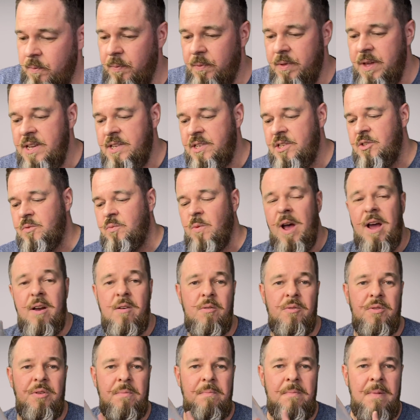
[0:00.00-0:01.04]
this is where
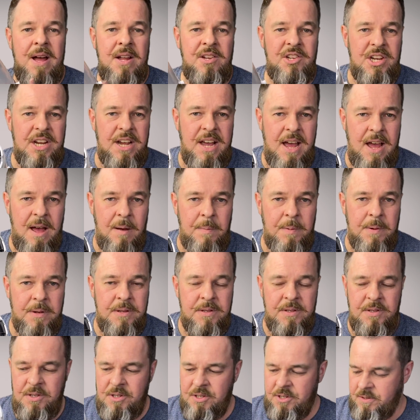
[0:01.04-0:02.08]
all the magic
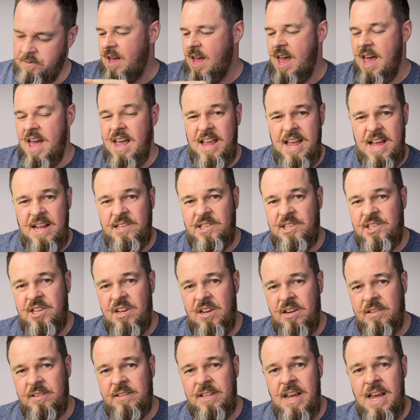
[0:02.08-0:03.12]
happens. Air gets
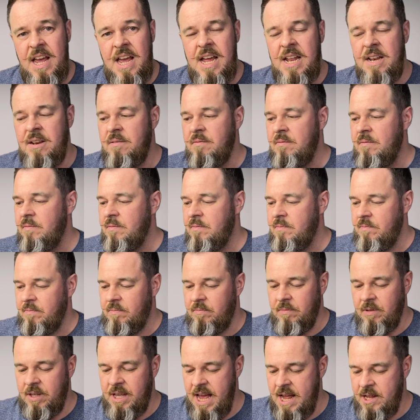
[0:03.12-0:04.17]
sucked in,
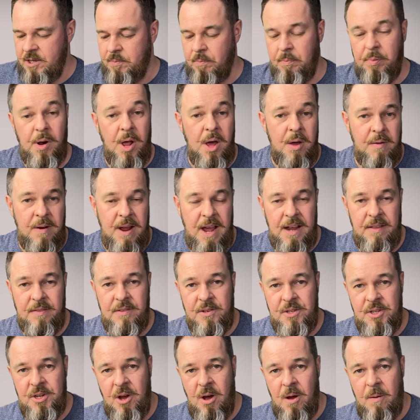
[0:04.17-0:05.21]
gets blown out the
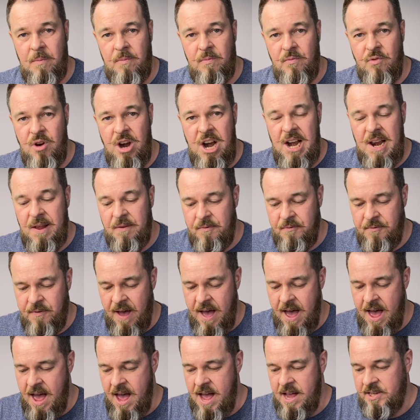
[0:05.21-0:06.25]
top really
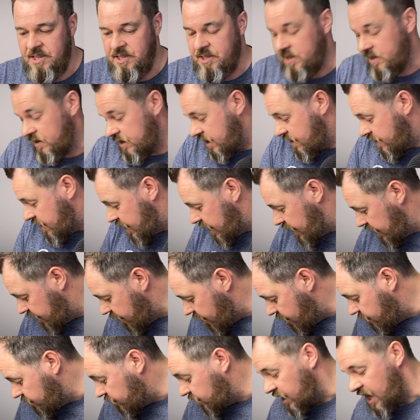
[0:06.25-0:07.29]
fast, and then it
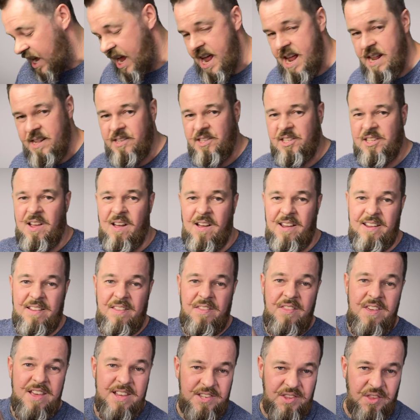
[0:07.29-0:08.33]
goes inside
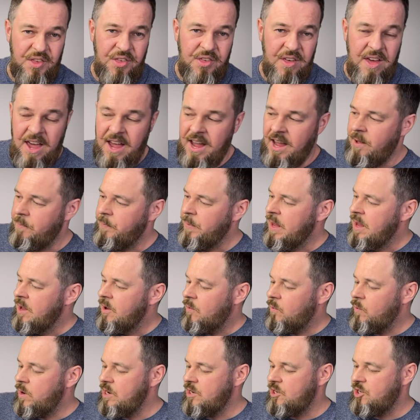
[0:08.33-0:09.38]
this thing,
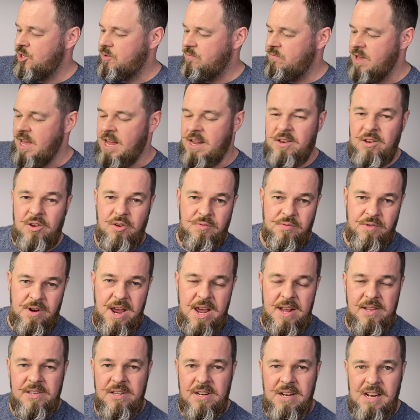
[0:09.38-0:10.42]
which then
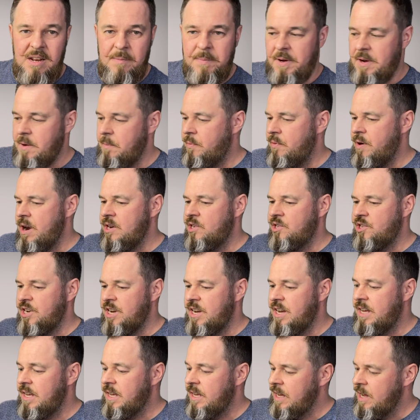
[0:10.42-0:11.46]
creates a little bit of
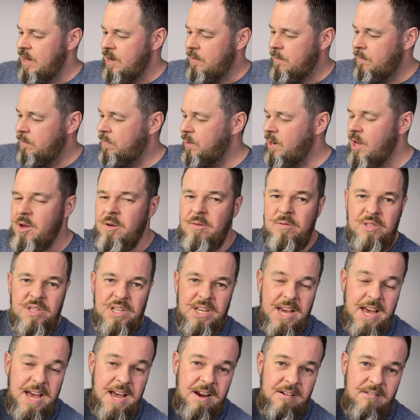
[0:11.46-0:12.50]
pressure, blows
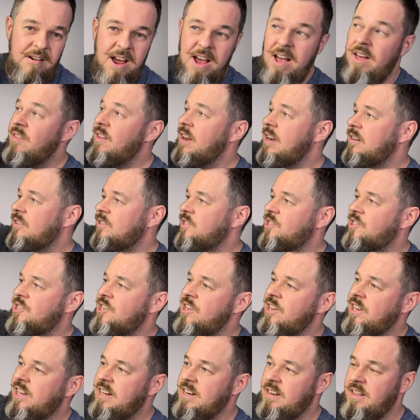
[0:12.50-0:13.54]
the air out of the little
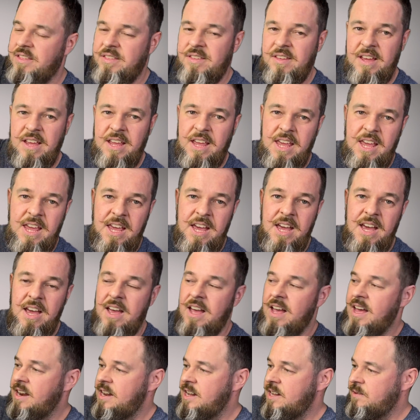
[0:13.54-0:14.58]
circular thing here,
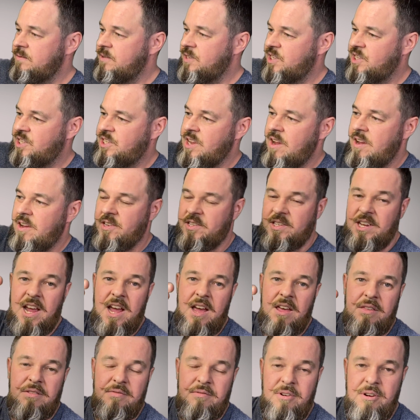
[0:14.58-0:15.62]
and it sucks
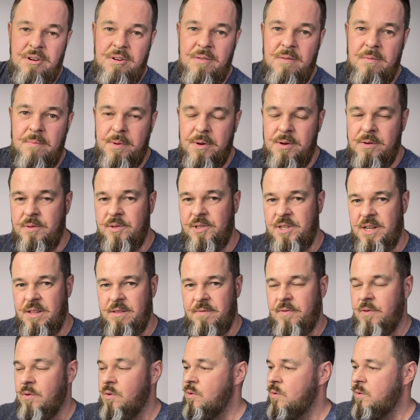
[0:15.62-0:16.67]
air through and pulls it
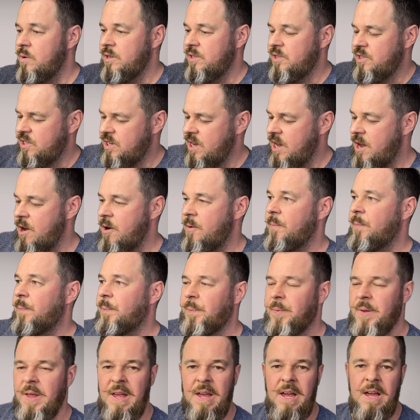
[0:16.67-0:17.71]
forward. So
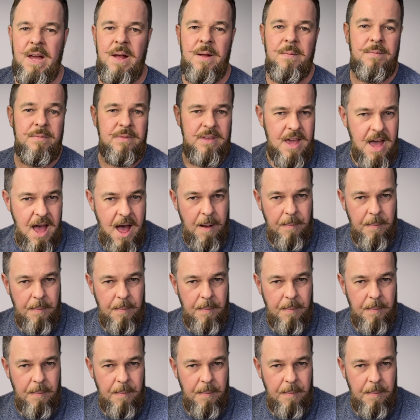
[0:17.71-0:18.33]
yeah,